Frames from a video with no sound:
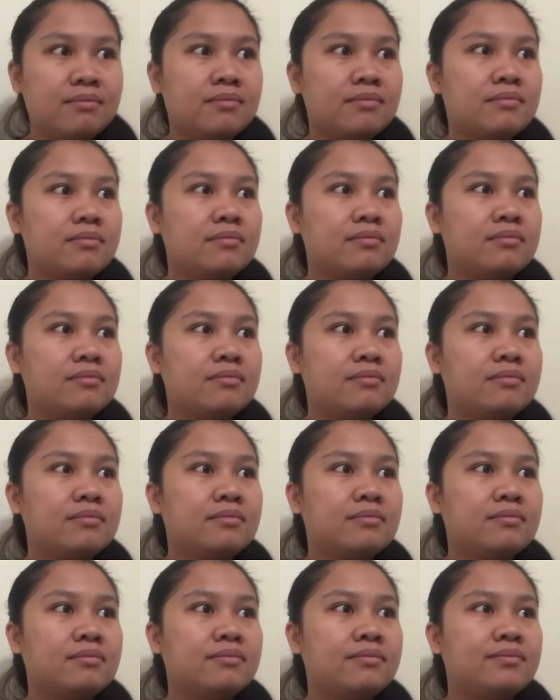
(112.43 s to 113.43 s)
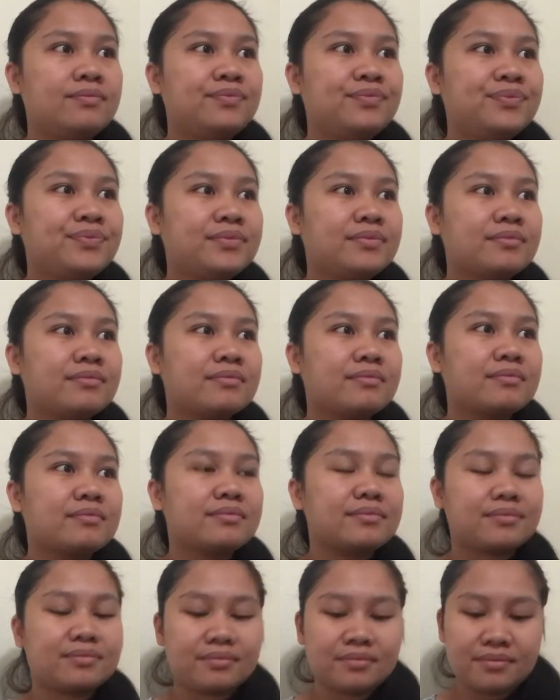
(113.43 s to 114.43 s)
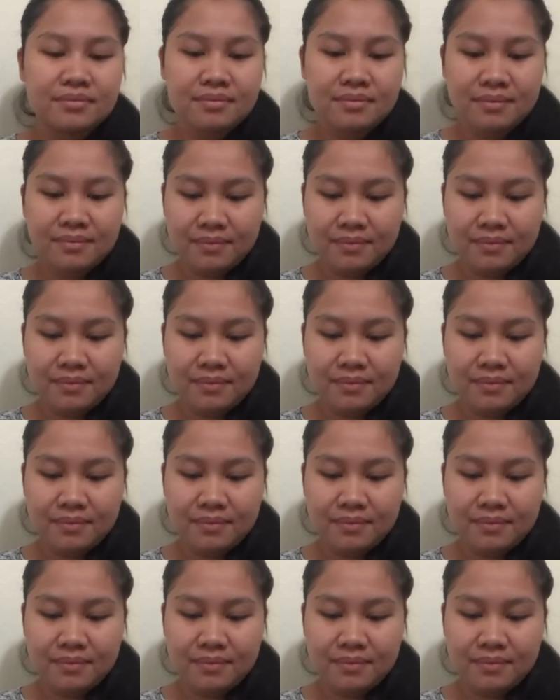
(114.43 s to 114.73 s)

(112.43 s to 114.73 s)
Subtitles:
[no speech]